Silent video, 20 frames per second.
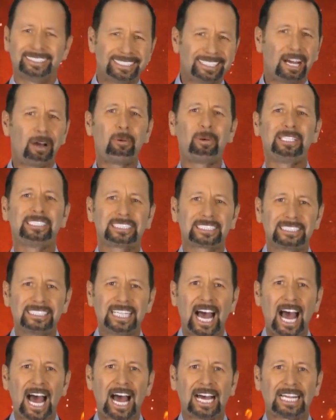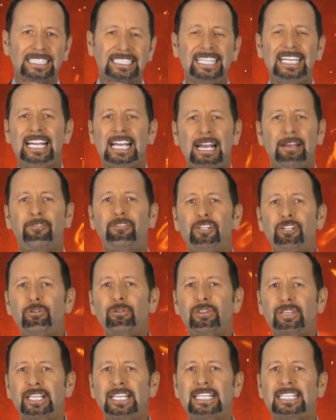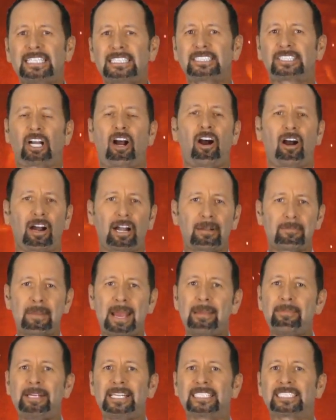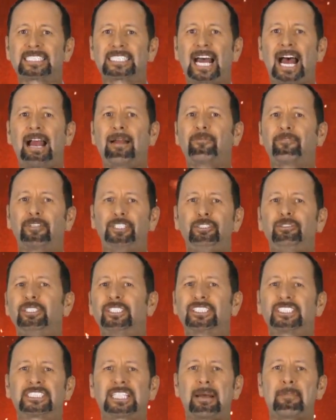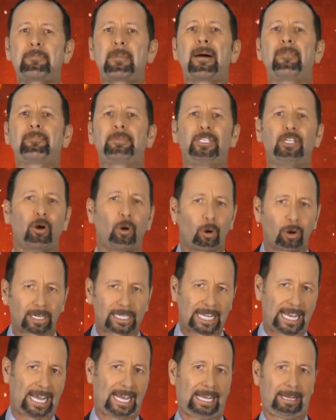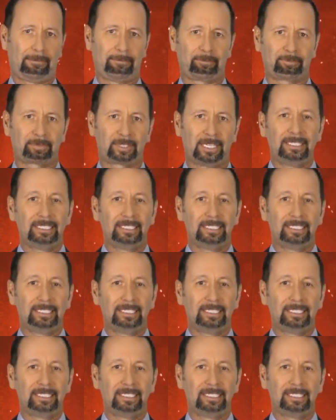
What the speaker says: No, it's not. If you think it's hard, maybe it's time for you to step up your game.